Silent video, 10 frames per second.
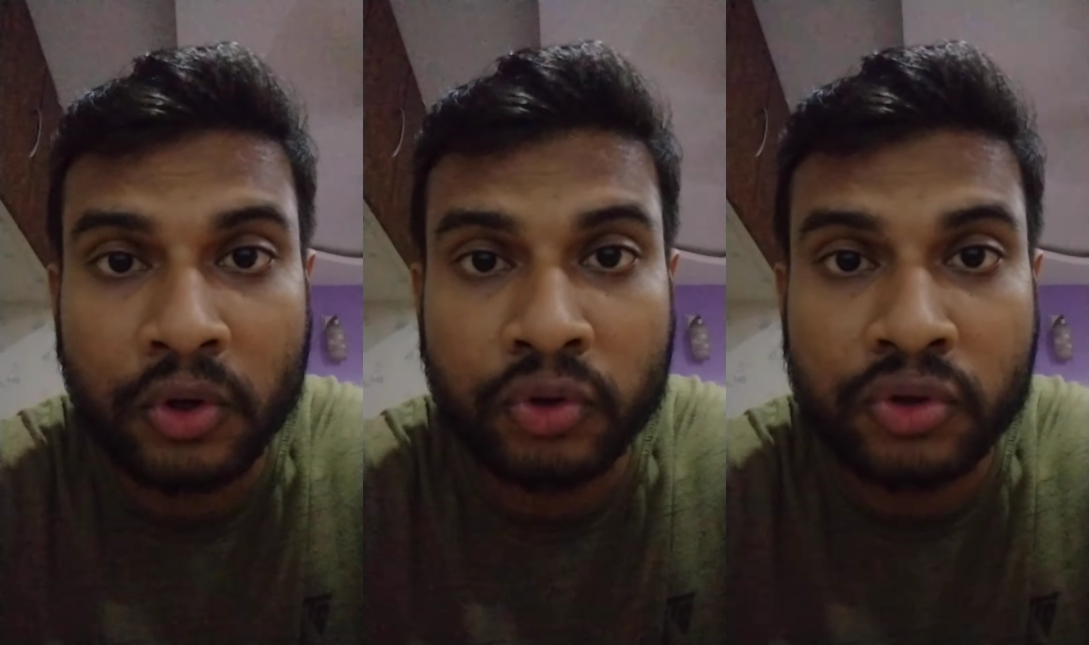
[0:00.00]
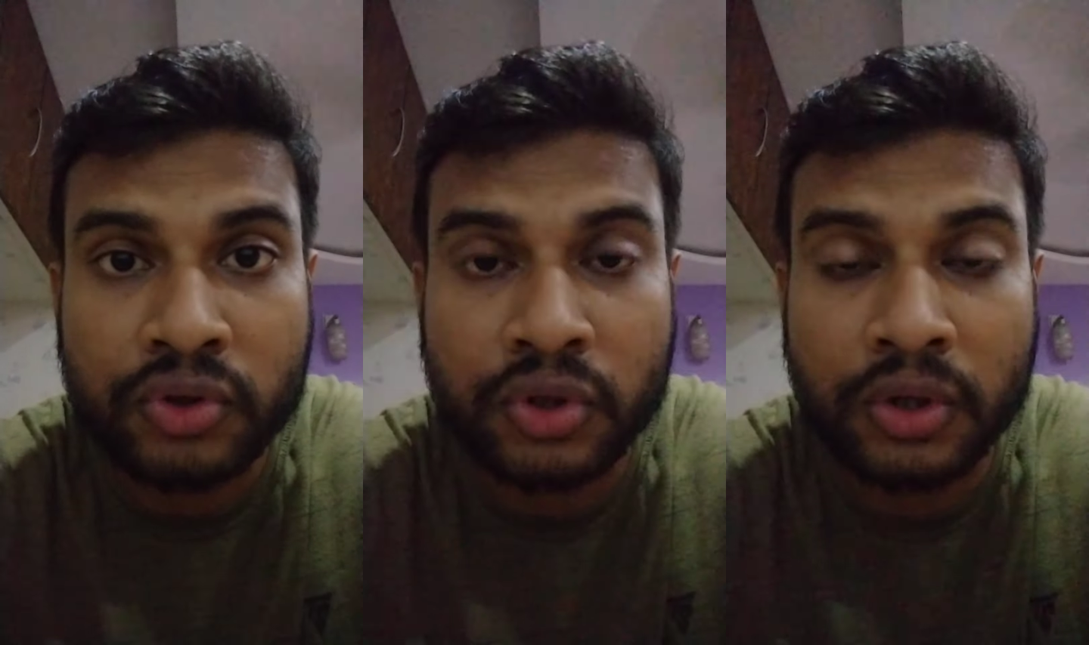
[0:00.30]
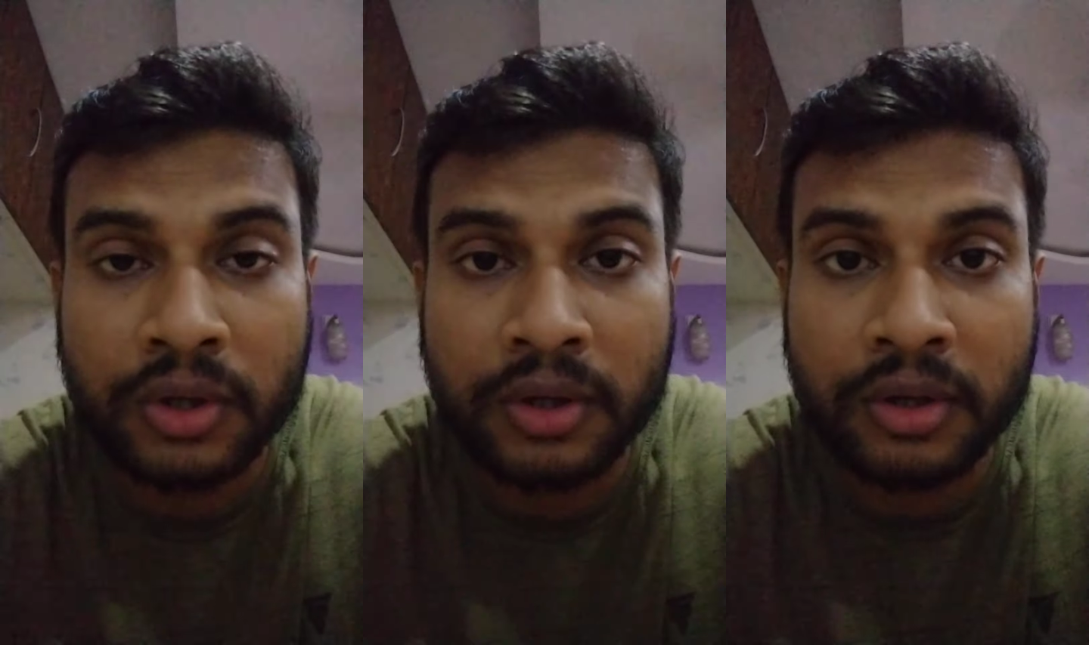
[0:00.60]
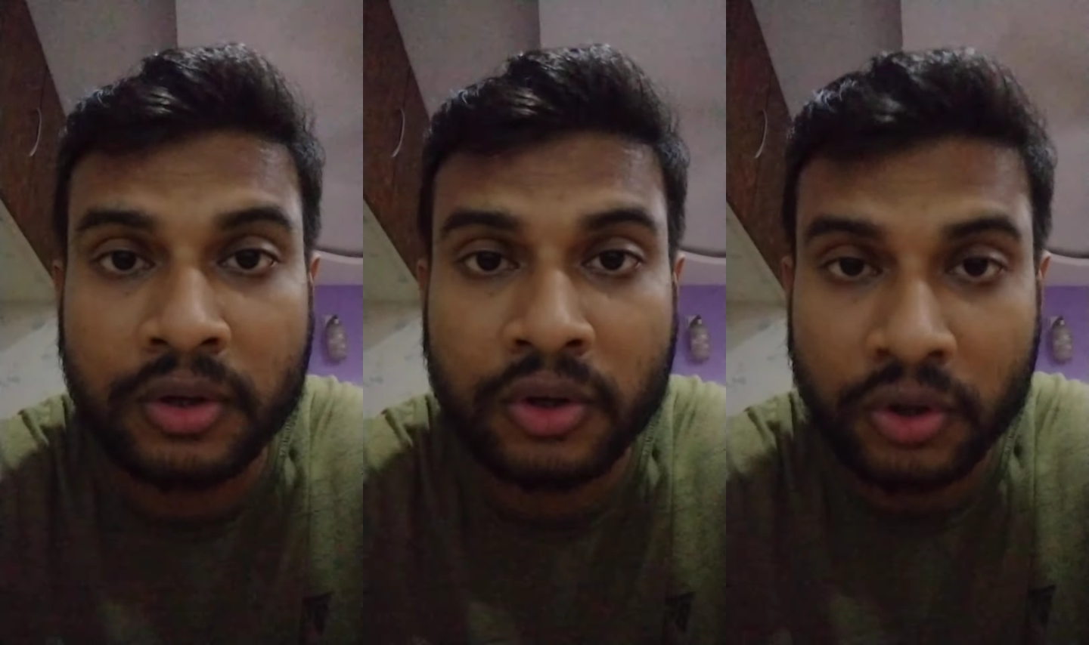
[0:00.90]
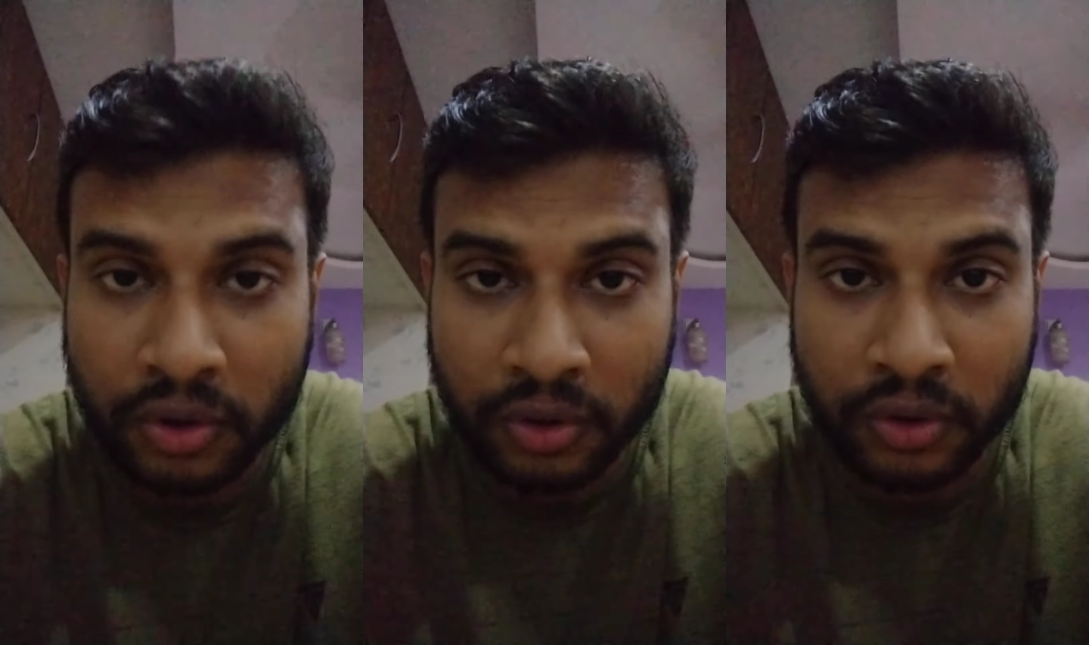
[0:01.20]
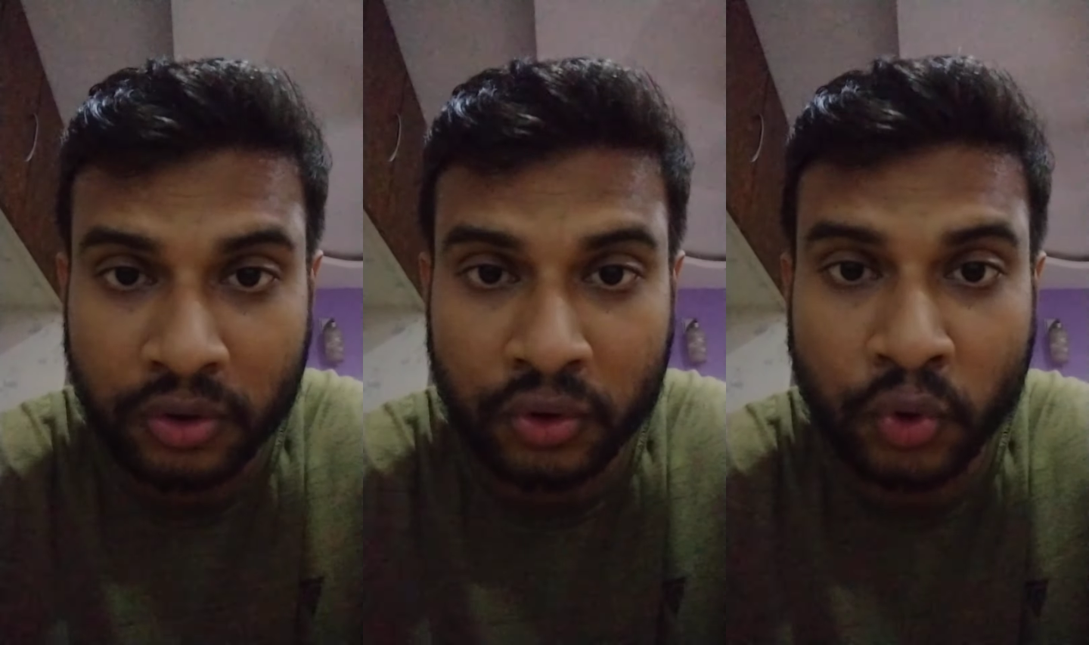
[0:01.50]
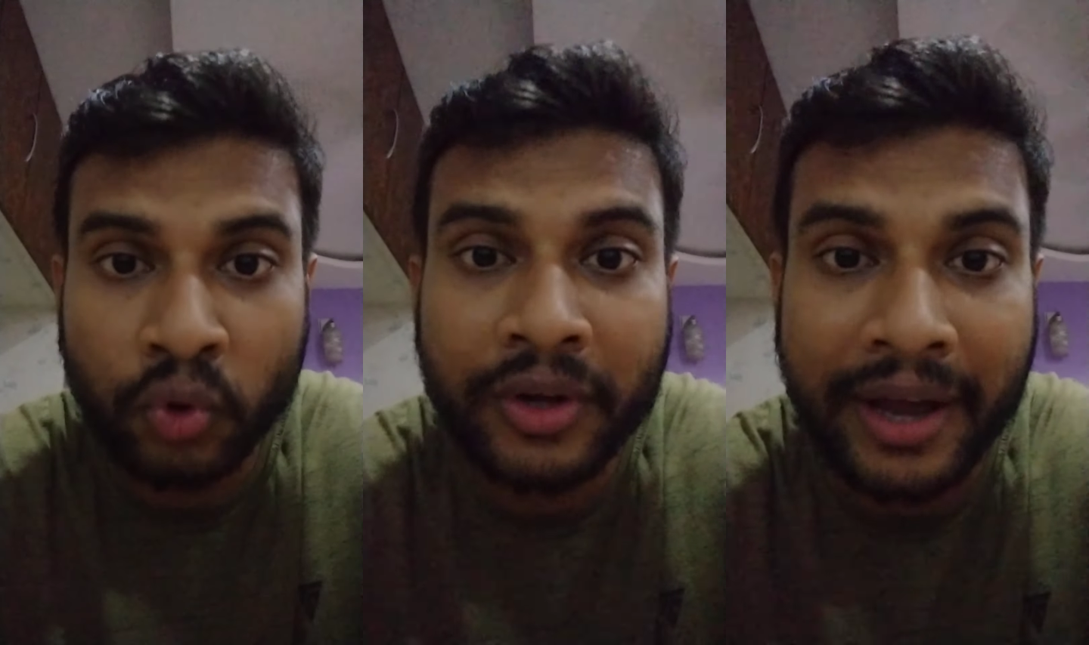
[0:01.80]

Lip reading: you just don't